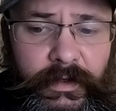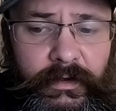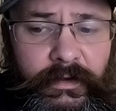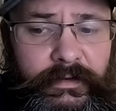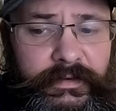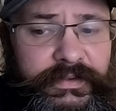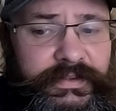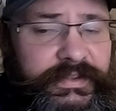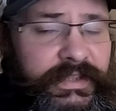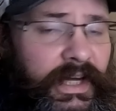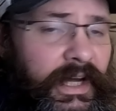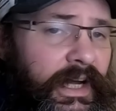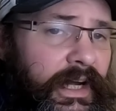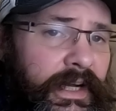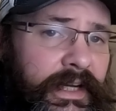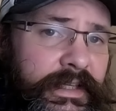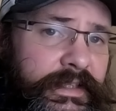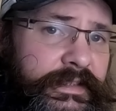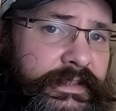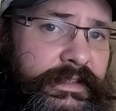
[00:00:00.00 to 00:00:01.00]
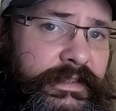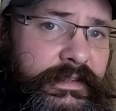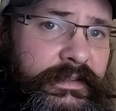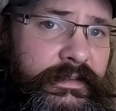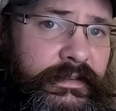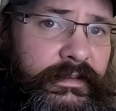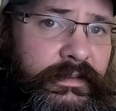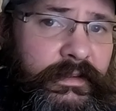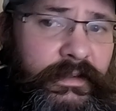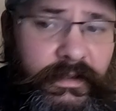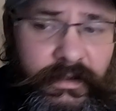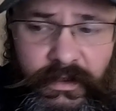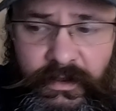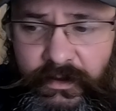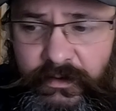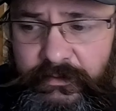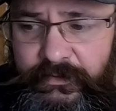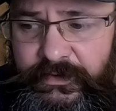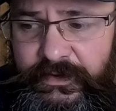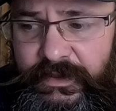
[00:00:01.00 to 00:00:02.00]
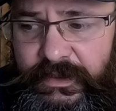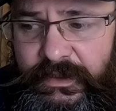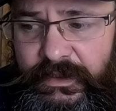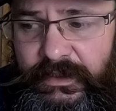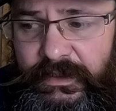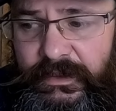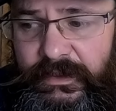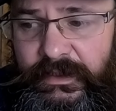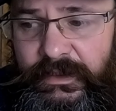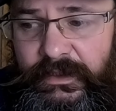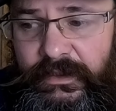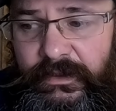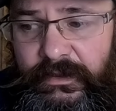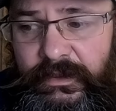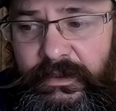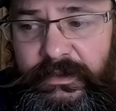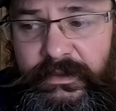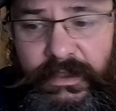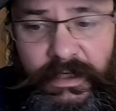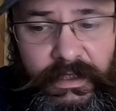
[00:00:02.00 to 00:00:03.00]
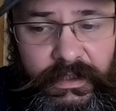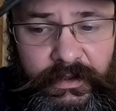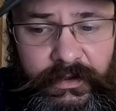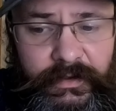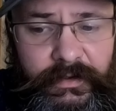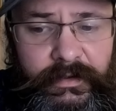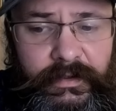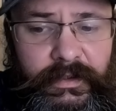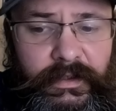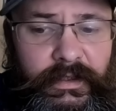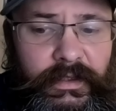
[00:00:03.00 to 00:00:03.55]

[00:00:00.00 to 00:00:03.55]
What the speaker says: size of the container,